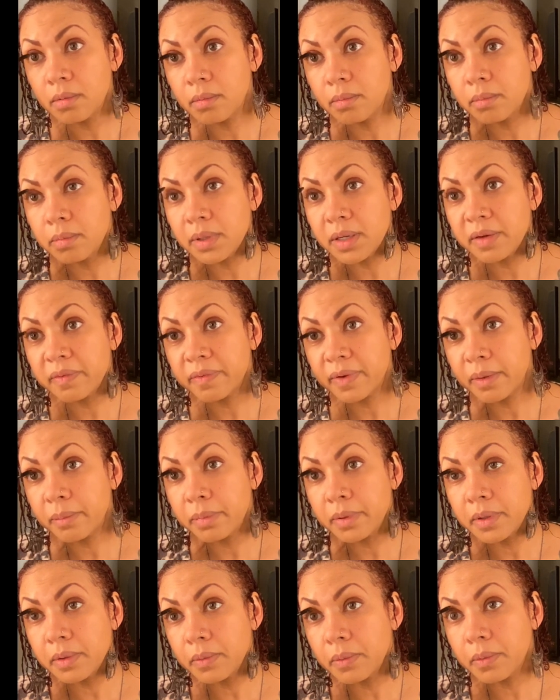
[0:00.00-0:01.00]
But if I
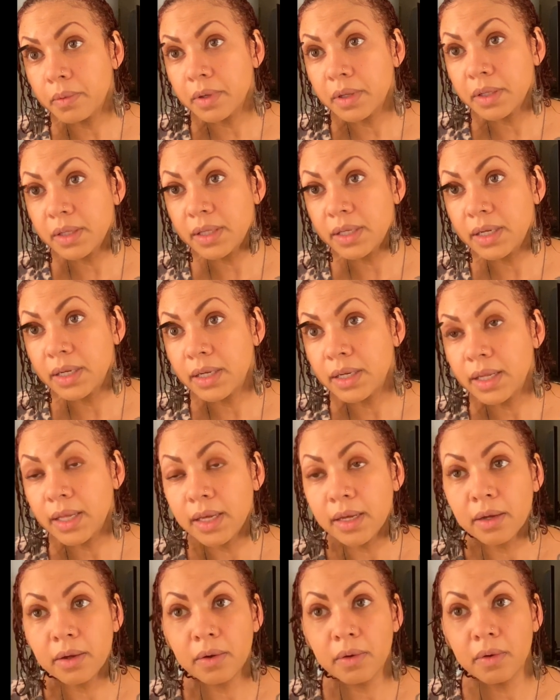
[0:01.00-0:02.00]
put oil in it
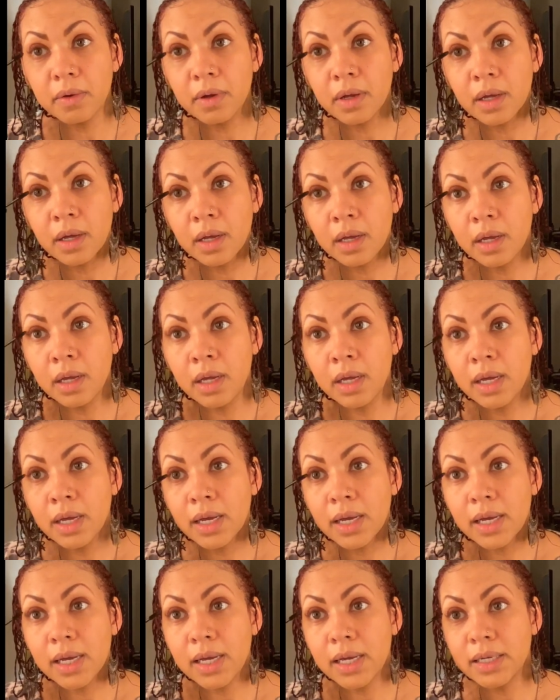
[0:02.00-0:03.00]
now,
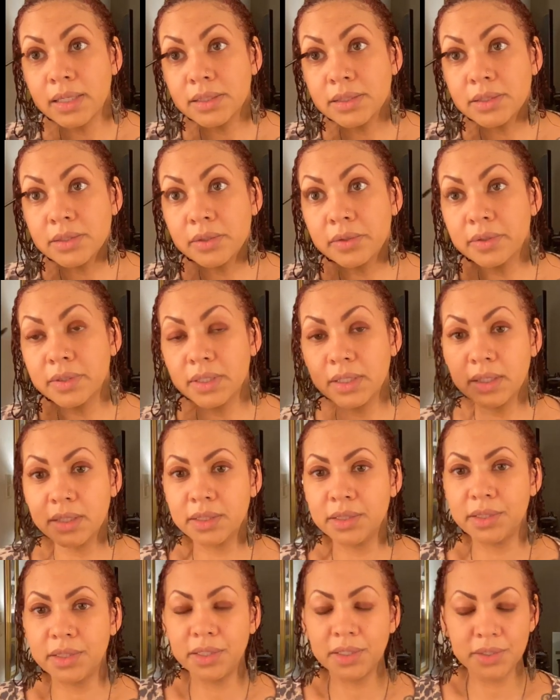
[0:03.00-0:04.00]
I start to get
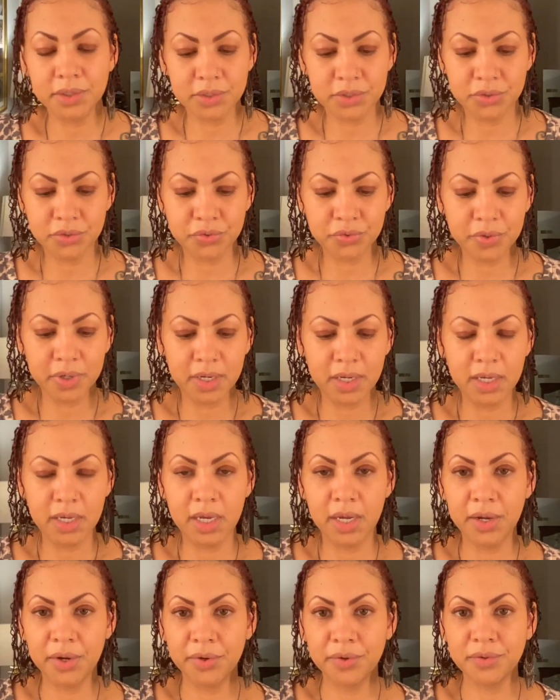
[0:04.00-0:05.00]
these stray
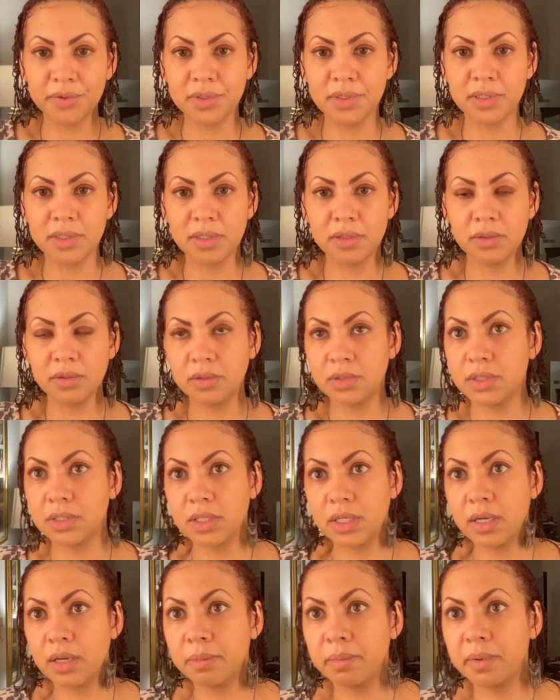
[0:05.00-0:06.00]
hairs. They'll stick up